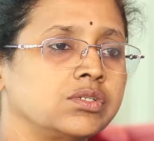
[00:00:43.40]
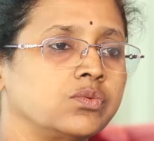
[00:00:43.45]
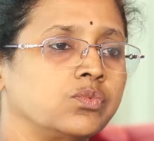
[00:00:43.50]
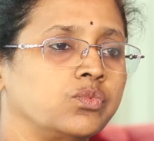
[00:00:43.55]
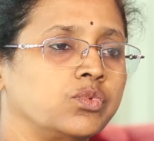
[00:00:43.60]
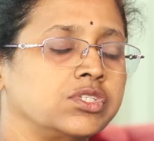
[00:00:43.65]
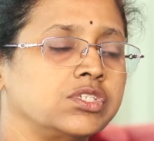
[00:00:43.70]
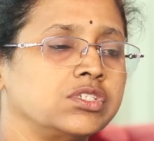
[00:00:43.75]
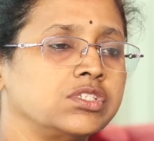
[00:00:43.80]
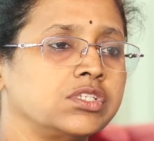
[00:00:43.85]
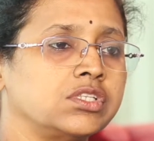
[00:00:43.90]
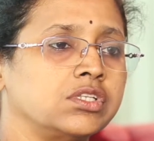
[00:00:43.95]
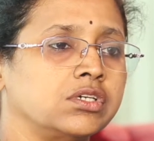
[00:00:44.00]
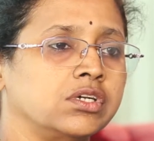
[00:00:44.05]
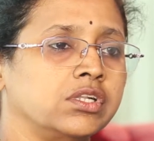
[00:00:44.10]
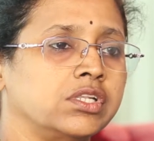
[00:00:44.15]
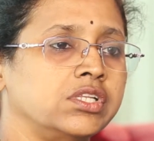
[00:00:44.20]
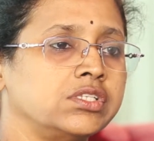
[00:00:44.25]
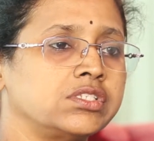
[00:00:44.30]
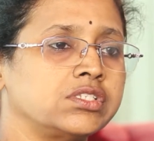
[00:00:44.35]
which is an
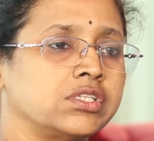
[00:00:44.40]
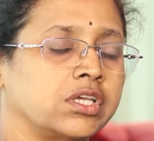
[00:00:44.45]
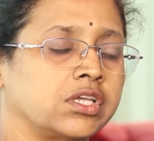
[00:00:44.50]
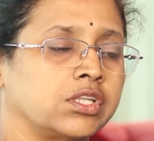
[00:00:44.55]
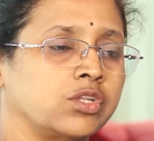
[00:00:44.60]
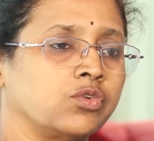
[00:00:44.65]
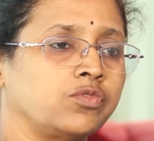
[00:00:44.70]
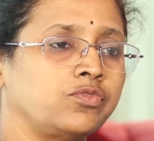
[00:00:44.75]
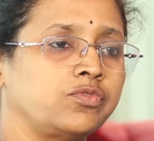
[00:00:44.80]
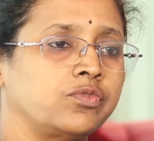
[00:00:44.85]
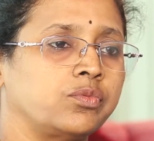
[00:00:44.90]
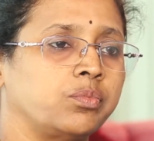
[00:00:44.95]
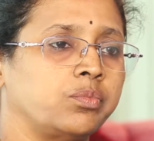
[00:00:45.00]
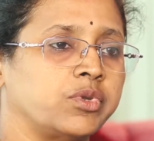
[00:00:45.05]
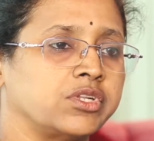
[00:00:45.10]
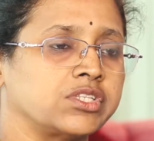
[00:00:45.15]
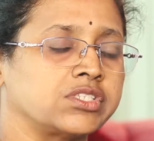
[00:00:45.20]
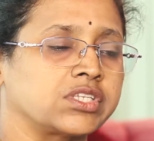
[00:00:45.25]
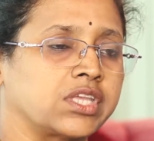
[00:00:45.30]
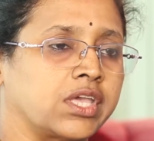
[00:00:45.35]
early sign of
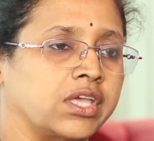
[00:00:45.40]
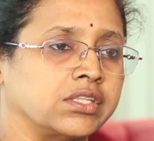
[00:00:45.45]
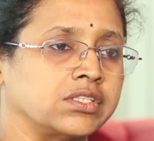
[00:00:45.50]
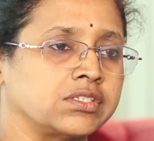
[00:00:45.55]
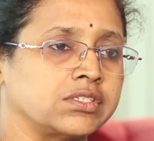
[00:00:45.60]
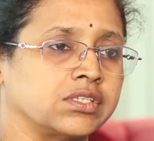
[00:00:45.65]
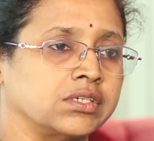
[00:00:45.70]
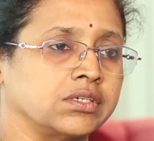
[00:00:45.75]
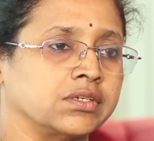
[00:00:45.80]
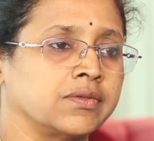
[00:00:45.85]
breast cancer.